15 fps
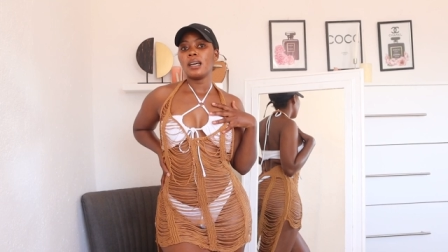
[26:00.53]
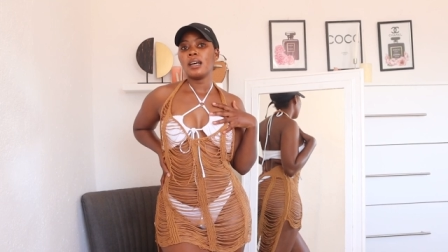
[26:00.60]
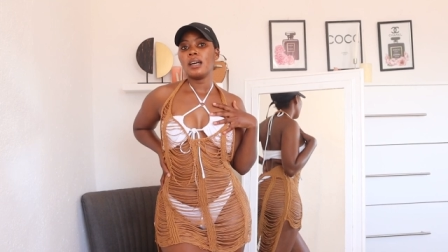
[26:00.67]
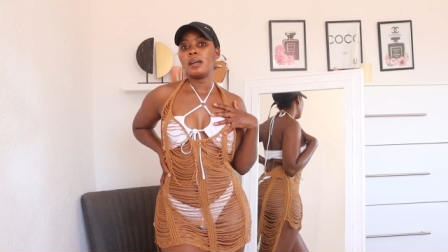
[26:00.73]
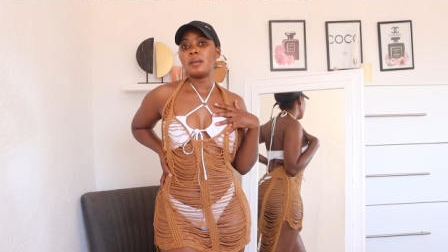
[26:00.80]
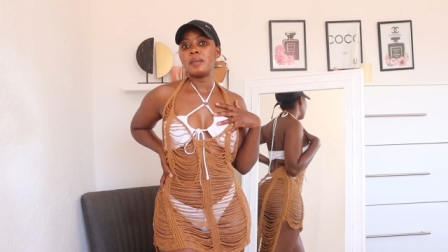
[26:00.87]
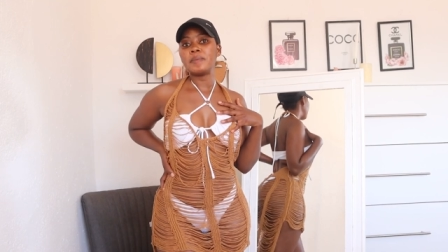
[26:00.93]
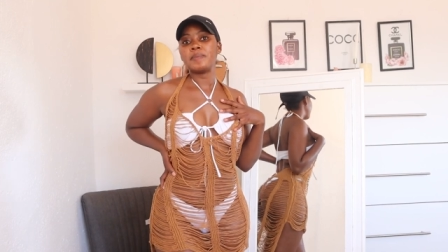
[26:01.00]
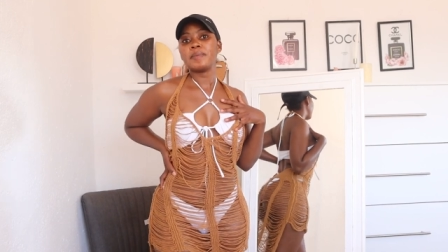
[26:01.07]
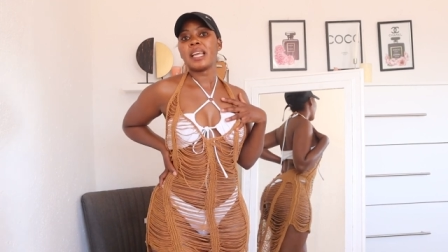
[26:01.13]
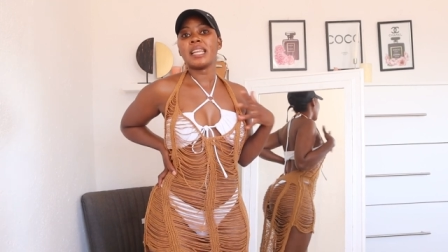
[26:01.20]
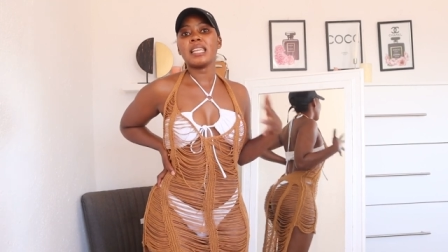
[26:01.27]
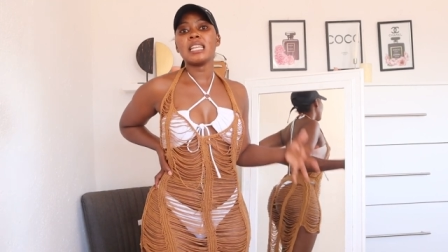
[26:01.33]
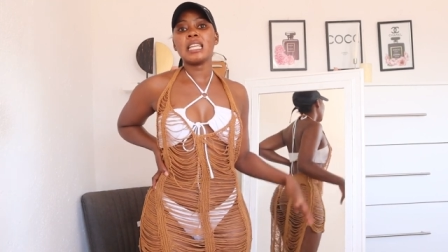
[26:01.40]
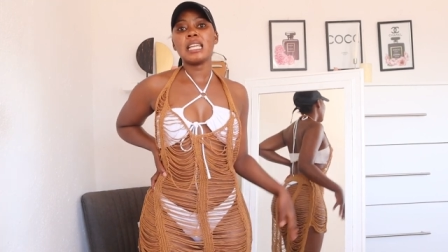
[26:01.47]
I
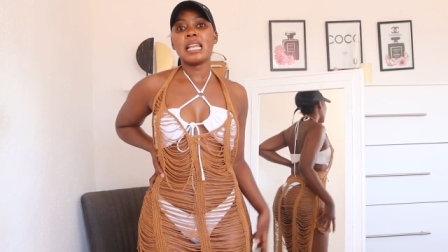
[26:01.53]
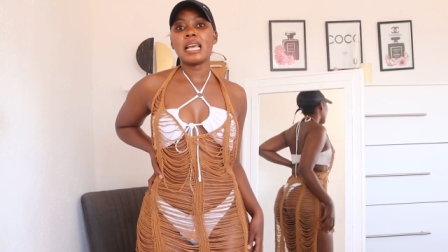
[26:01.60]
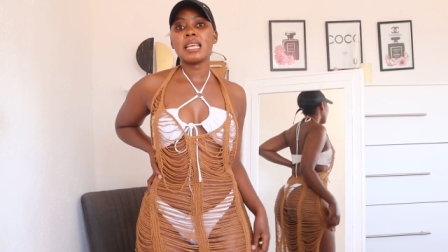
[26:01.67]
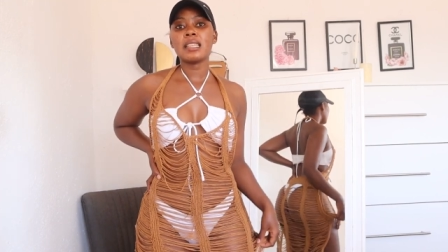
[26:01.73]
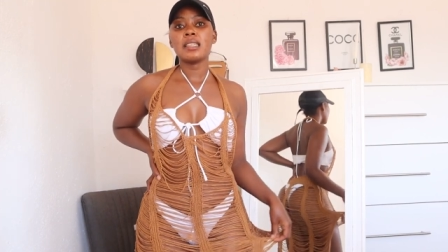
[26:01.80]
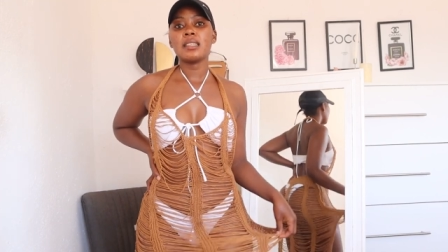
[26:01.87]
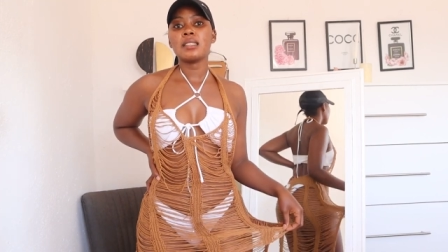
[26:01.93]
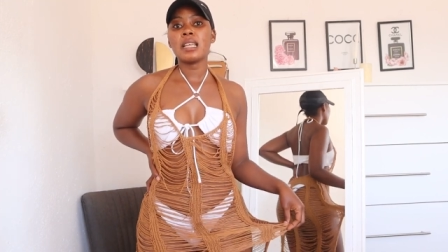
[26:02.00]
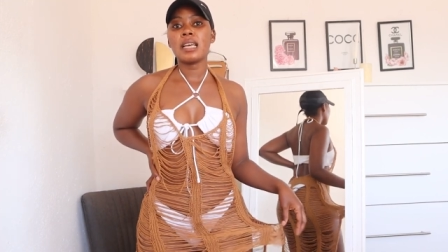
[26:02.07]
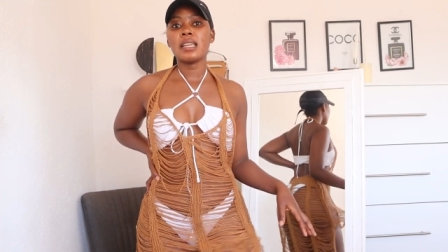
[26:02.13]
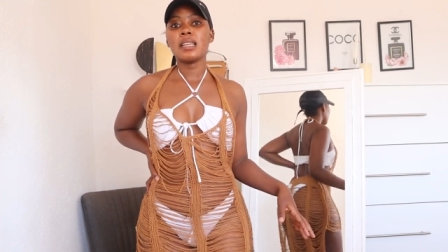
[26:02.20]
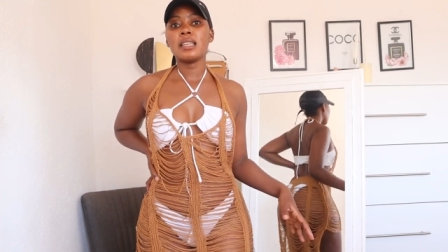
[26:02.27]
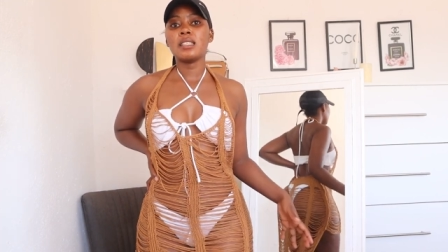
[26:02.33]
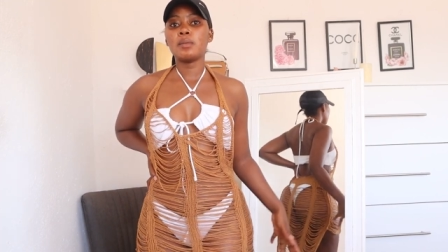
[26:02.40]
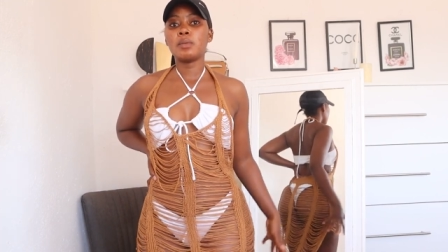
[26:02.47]
didn't like this,
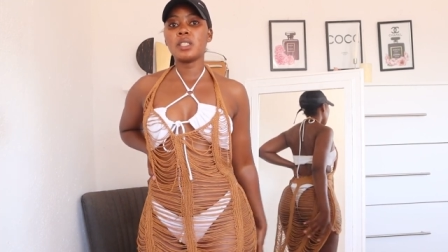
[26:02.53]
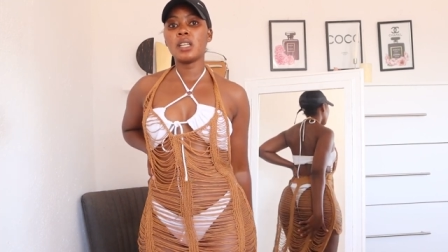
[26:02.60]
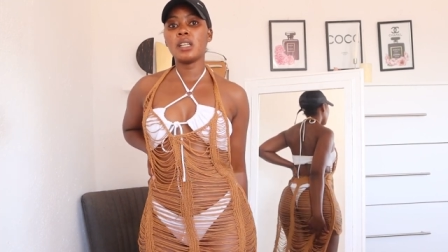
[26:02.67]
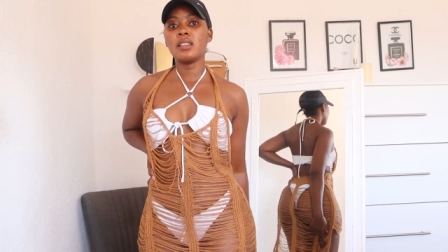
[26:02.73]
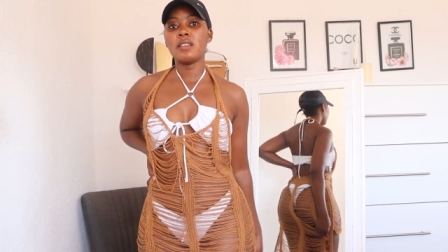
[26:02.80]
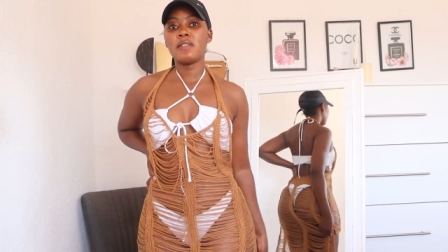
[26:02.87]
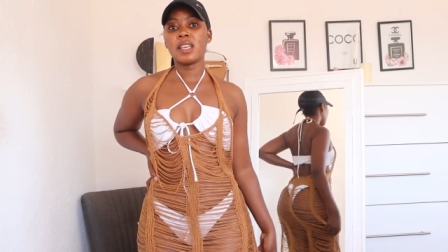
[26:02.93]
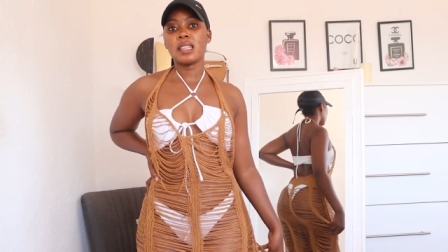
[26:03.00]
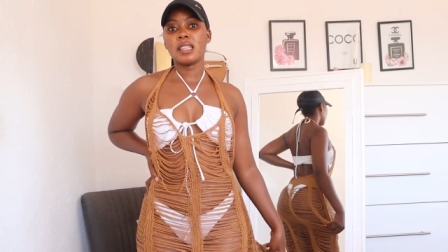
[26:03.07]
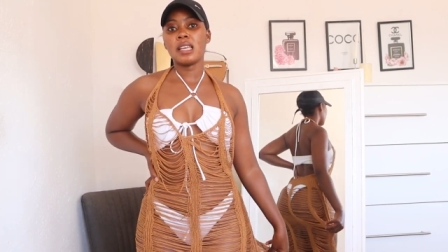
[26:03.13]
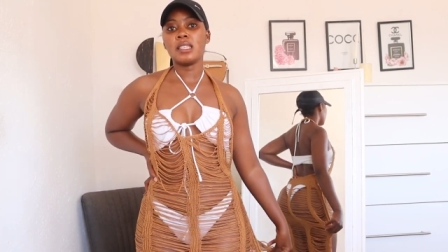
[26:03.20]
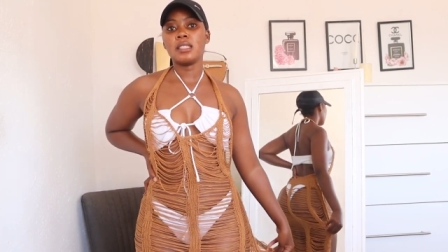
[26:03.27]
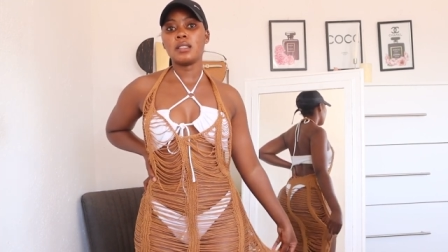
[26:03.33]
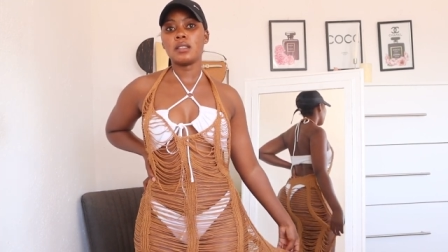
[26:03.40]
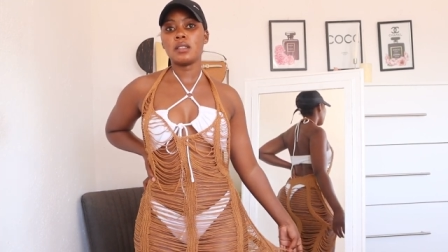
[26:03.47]
especially the fact
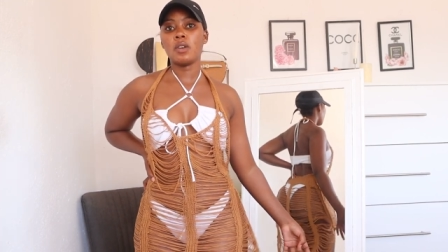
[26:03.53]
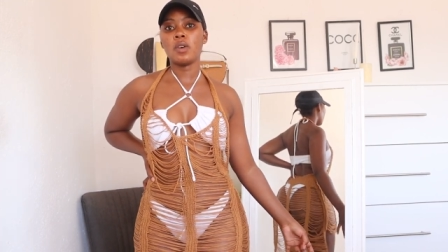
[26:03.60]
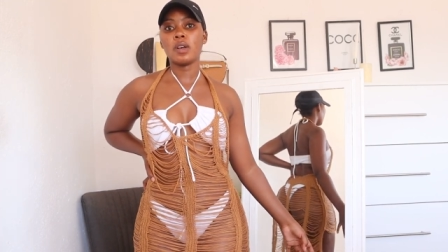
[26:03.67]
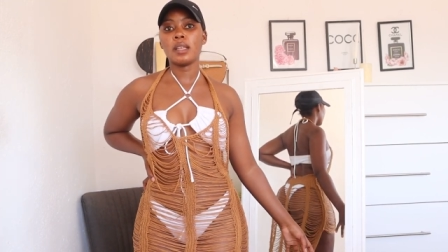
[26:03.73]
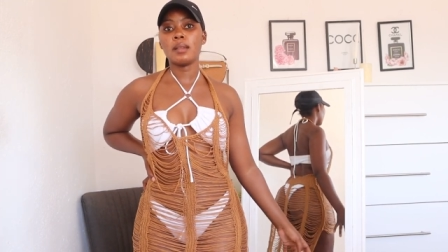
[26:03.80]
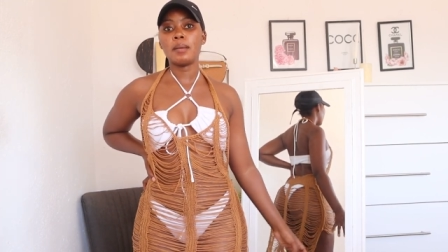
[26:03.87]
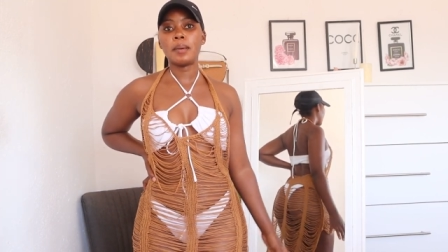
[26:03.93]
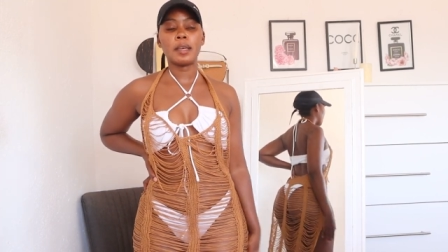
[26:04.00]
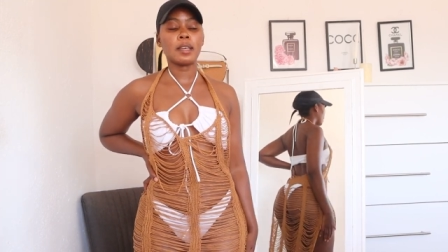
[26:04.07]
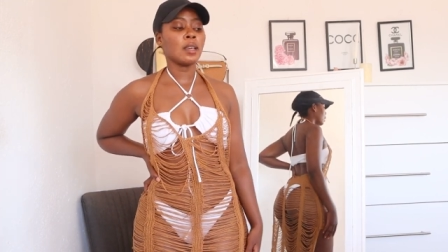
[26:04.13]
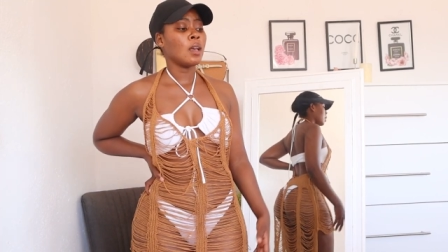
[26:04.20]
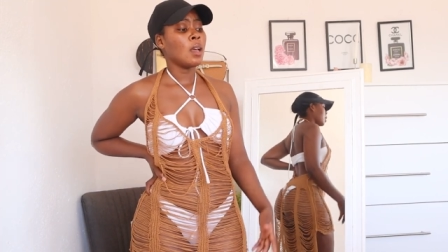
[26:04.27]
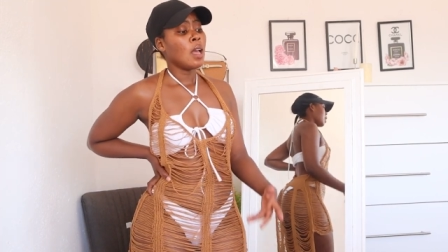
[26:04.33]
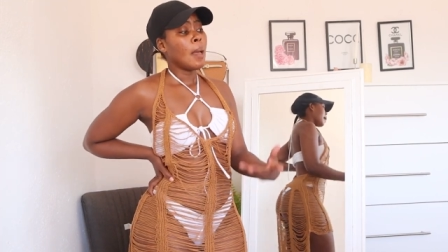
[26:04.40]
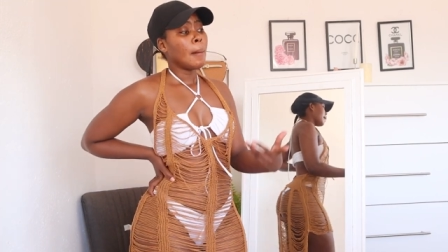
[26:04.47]
that it's long in the back,
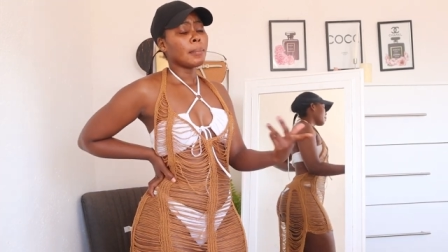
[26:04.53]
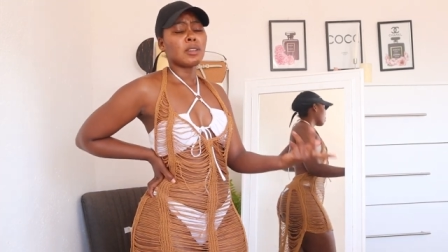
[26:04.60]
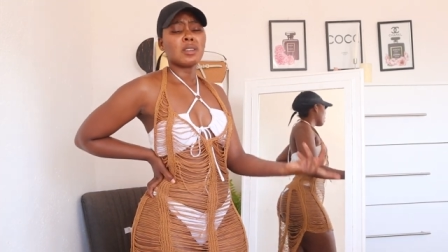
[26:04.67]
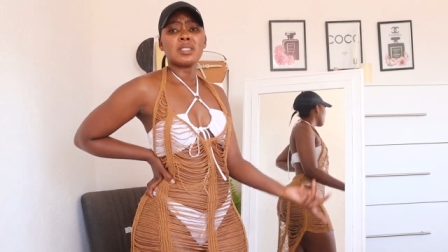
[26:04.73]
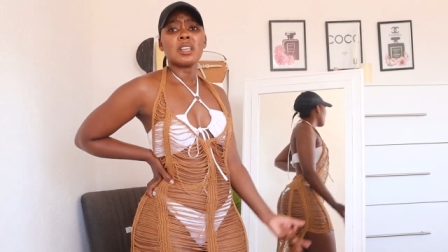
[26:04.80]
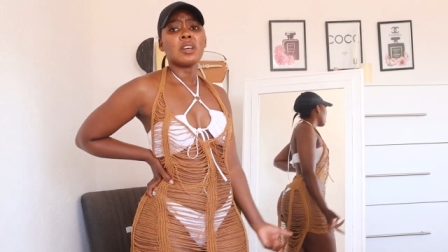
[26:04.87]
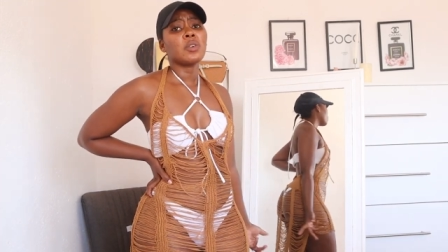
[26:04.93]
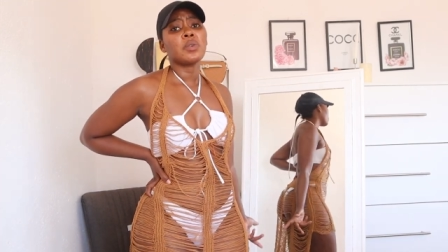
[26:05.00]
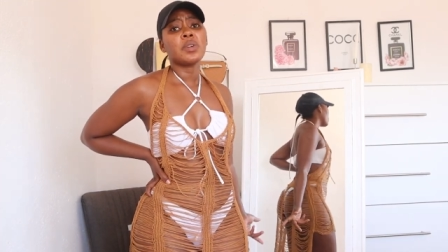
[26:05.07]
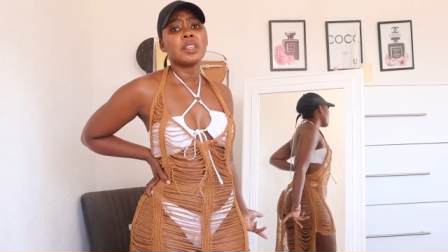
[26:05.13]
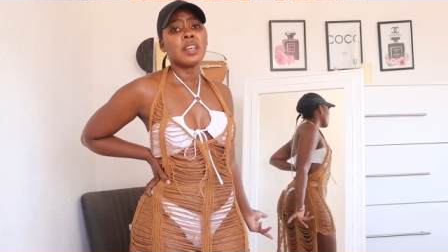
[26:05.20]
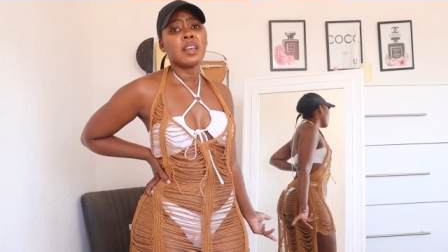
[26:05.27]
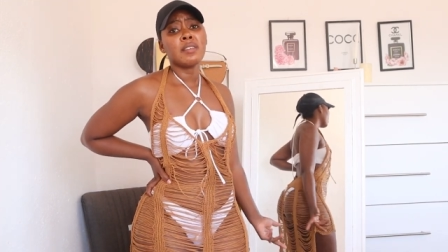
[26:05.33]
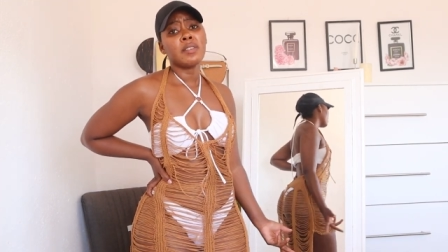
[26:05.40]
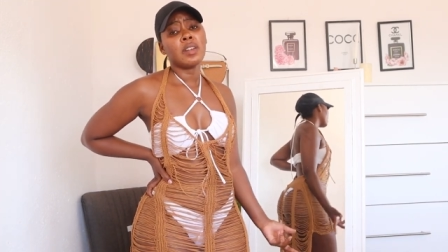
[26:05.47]
because I already
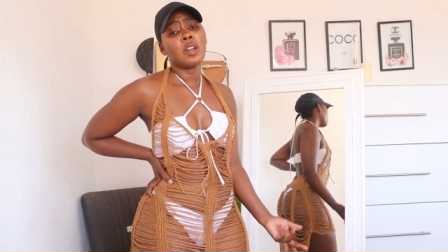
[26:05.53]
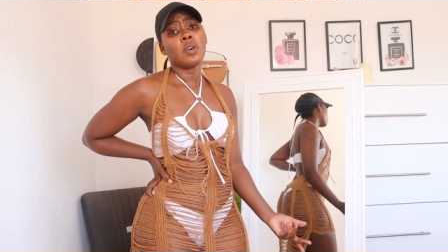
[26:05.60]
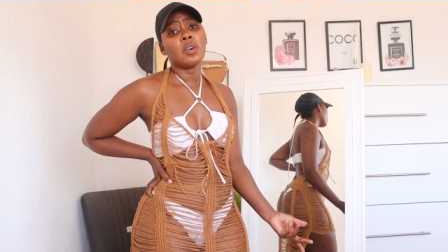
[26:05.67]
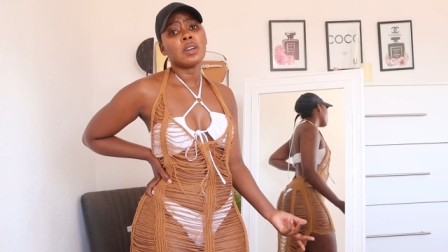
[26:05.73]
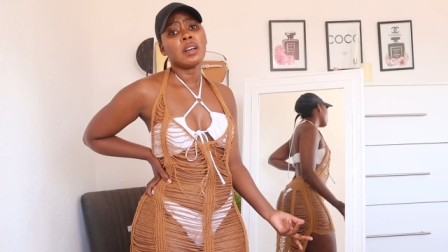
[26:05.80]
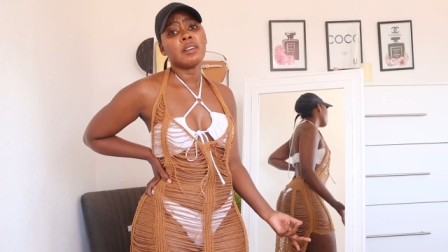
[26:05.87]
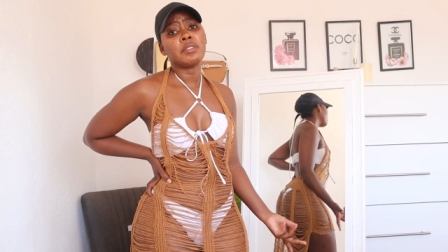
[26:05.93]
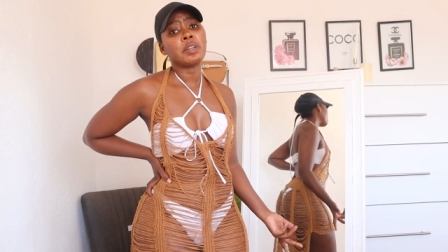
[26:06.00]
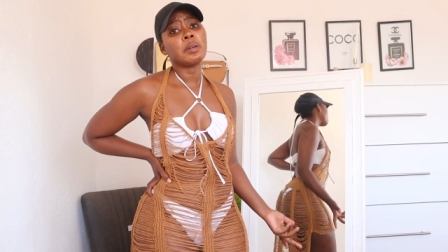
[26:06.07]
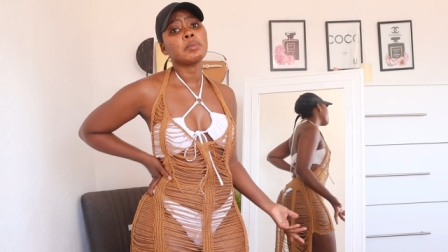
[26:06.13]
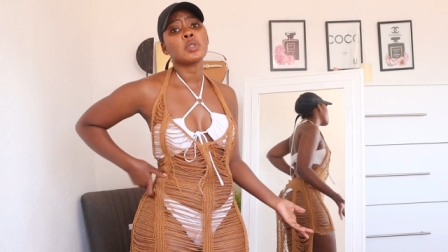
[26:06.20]
have a long cover up.